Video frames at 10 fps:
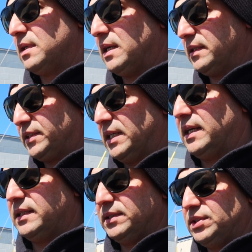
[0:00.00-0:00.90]
A
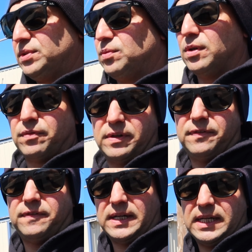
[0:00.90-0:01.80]
challenge will
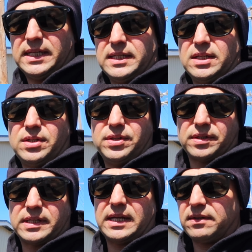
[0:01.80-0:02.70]
refine
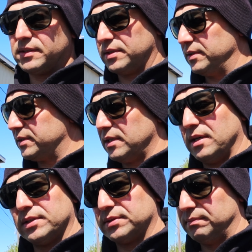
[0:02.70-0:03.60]
your character. It's
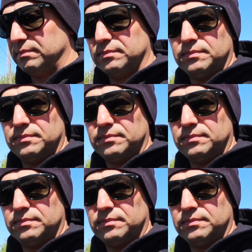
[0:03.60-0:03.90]
awesome.